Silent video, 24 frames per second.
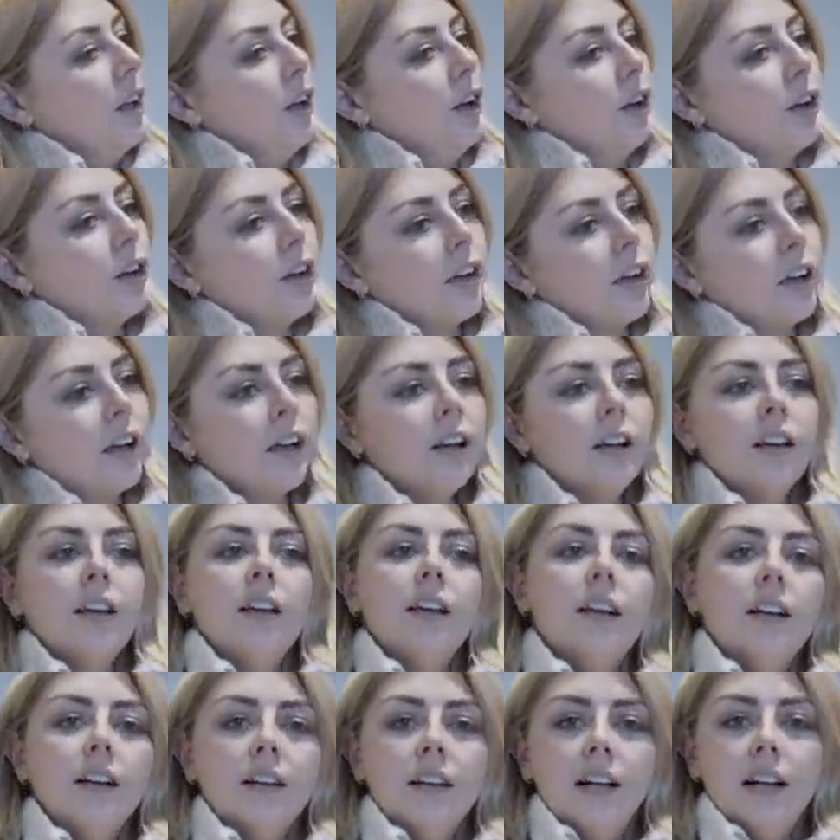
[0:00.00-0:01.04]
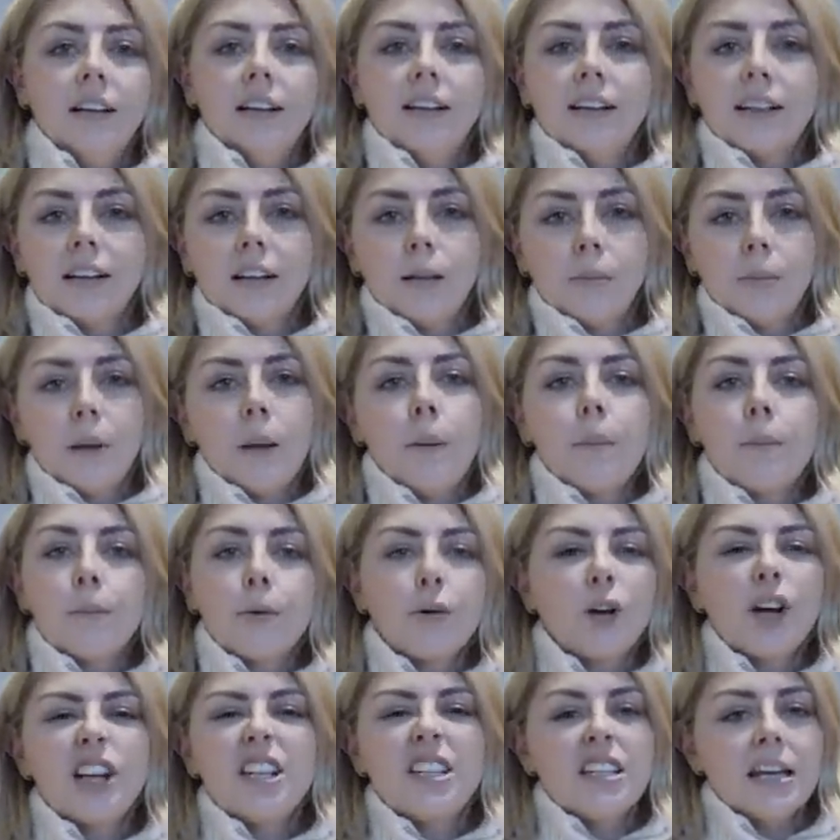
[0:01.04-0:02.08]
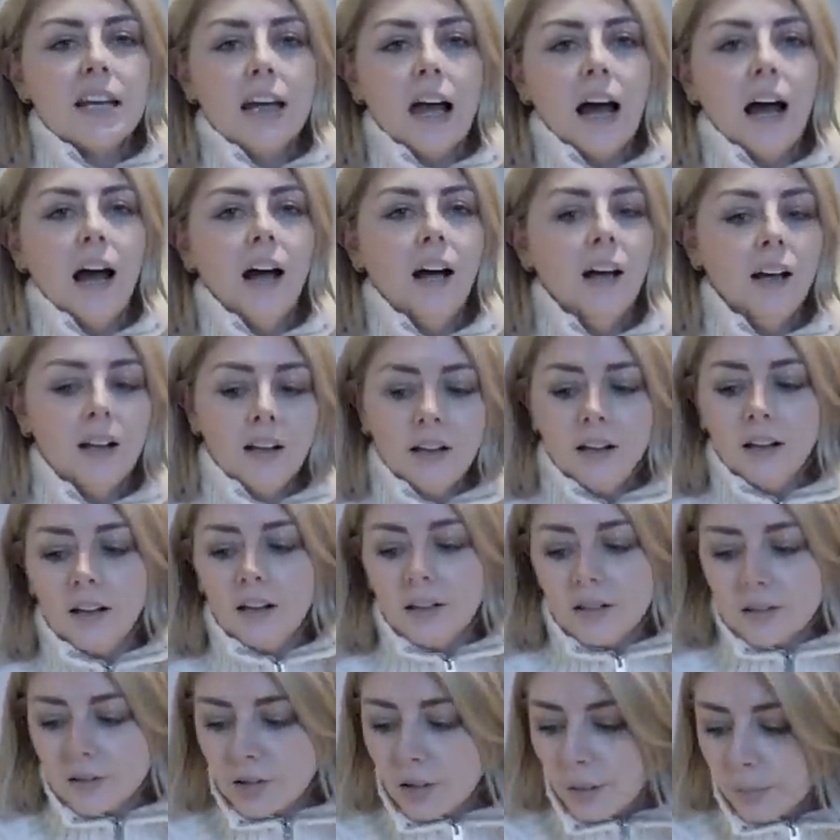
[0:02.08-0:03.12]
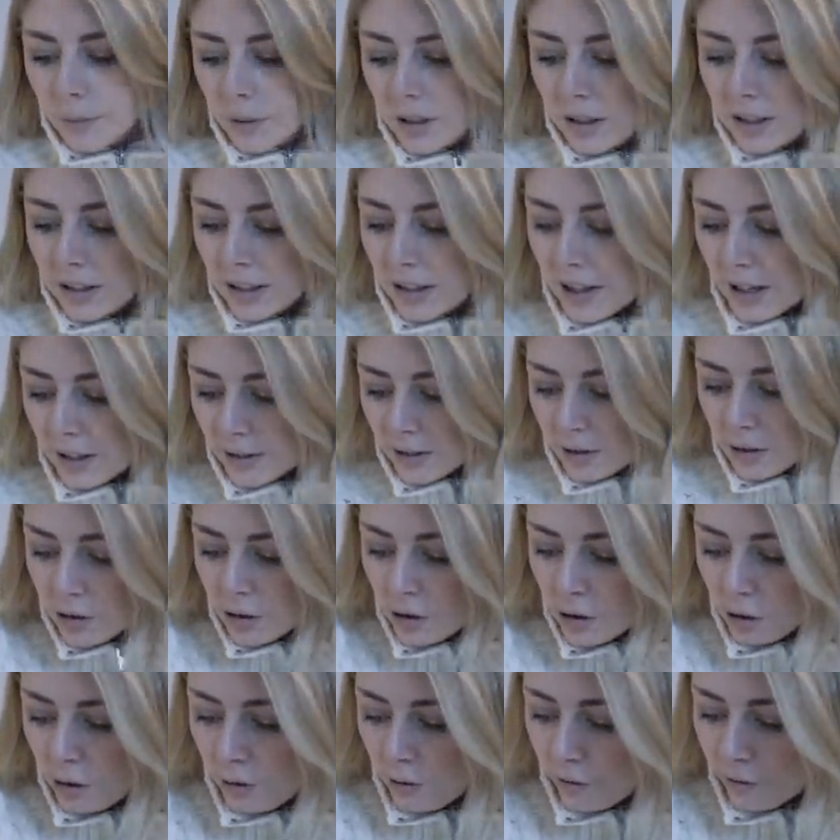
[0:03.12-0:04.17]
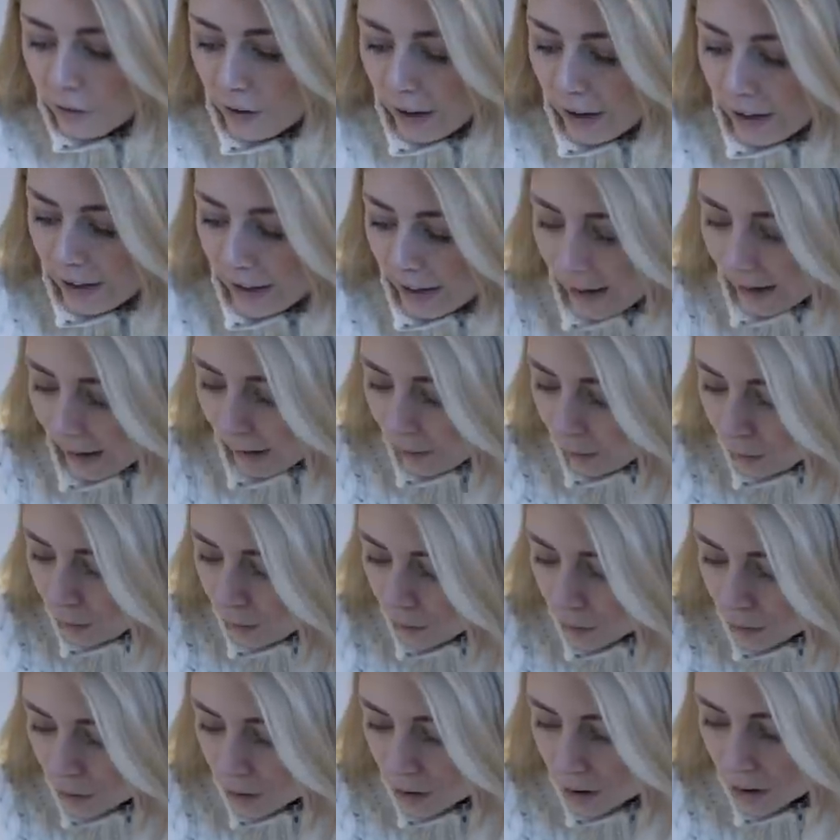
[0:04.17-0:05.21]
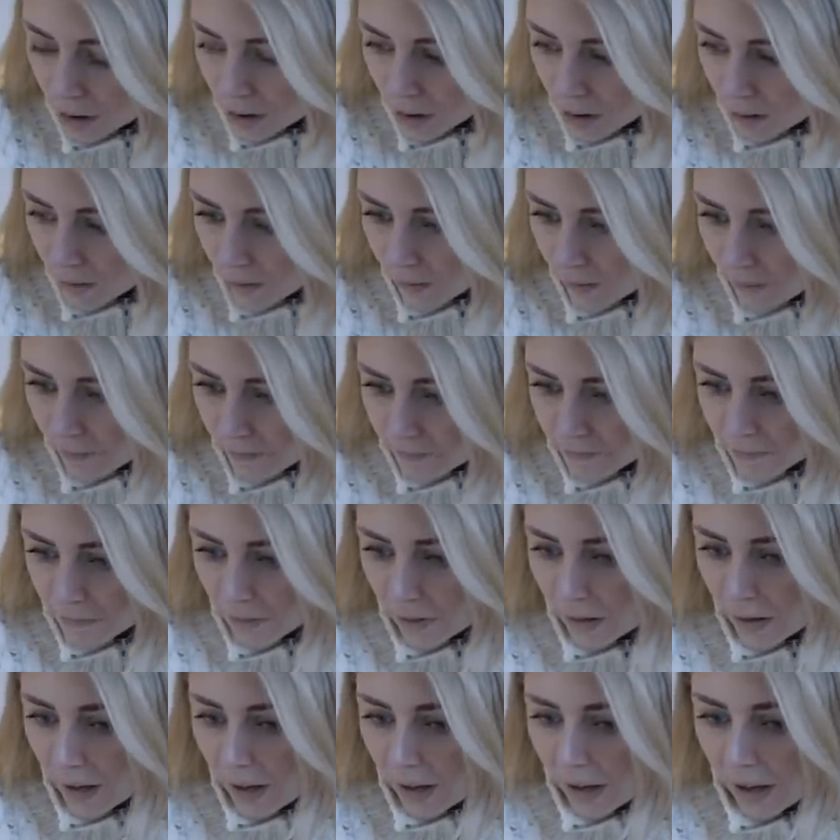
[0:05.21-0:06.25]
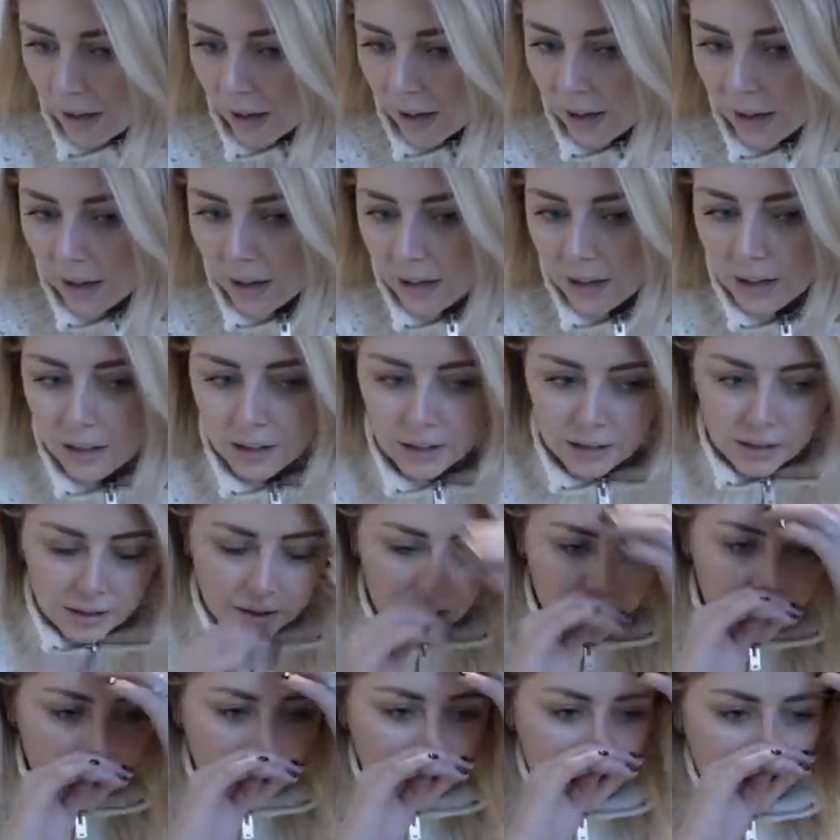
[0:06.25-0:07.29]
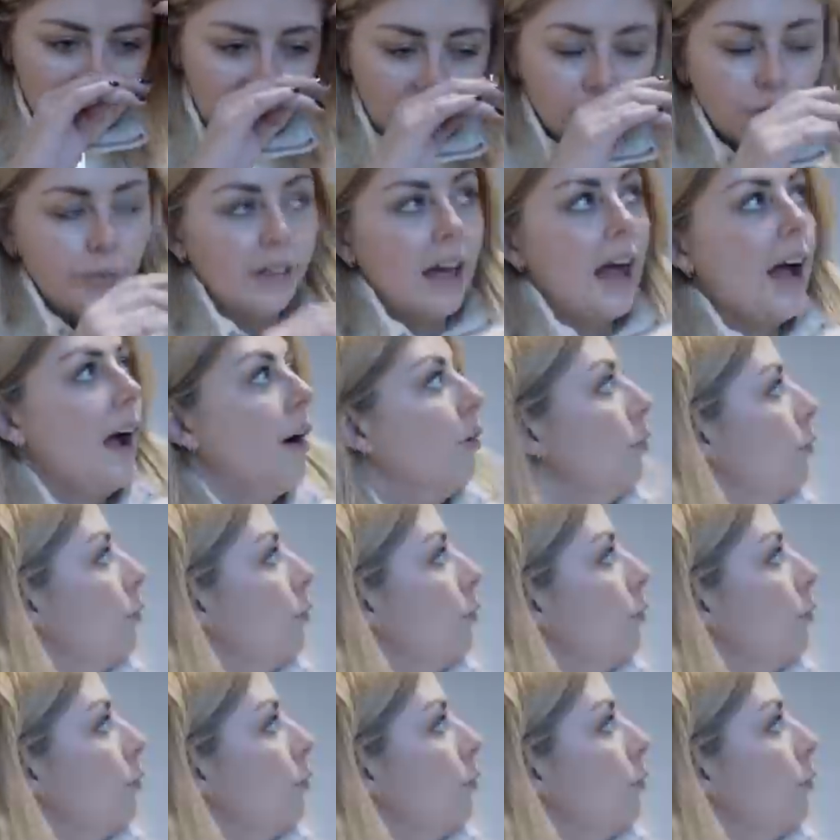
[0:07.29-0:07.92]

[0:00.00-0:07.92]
look a little bit prettier. So I'm going to get the duvet out and get all that